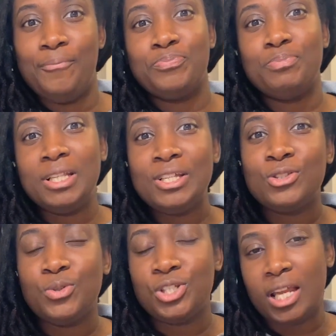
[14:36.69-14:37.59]
please
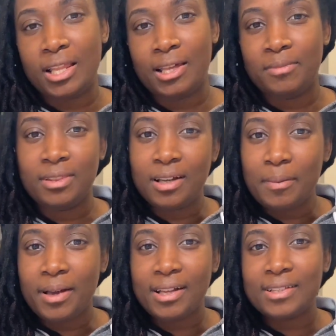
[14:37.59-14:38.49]
do share them in the
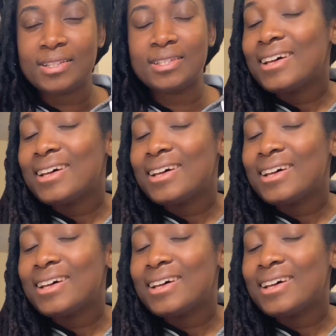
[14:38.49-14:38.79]
comments.